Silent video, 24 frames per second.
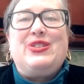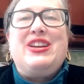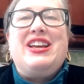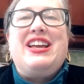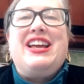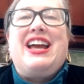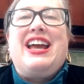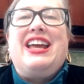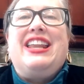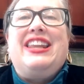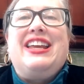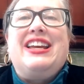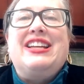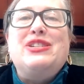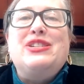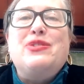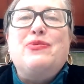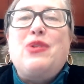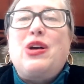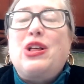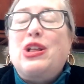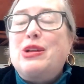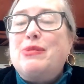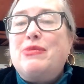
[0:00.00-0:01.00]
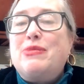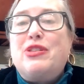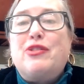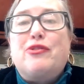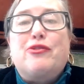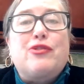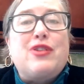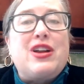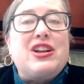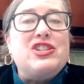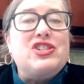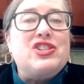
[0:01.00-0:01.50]
I'd like to welcome the
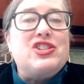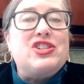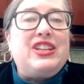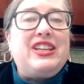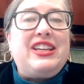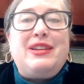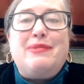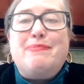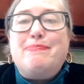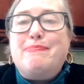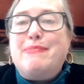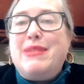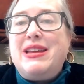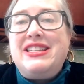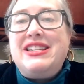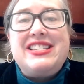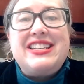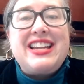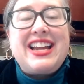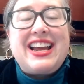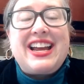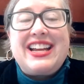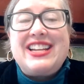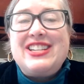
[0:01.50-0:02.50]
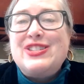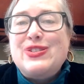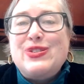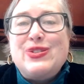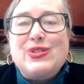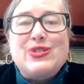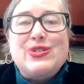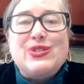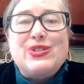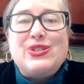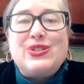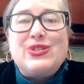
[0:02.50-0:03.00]
freshly minted high school
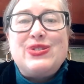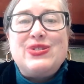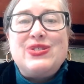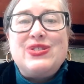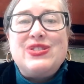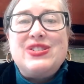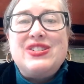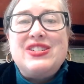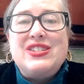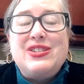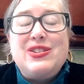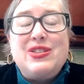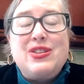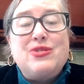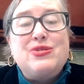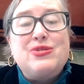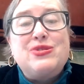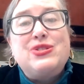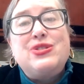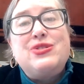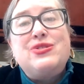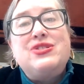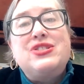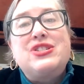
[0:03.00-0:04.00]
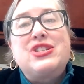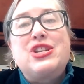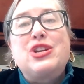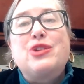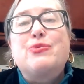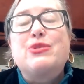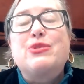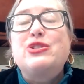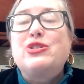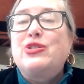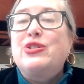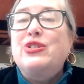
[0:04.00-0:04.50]
students to those students that are
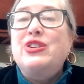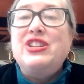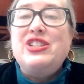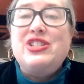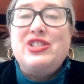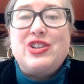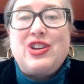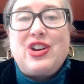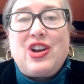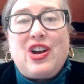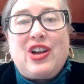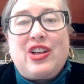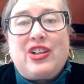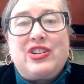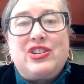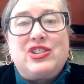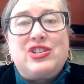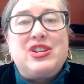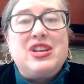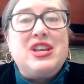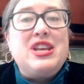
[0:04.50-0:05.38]
returning to college,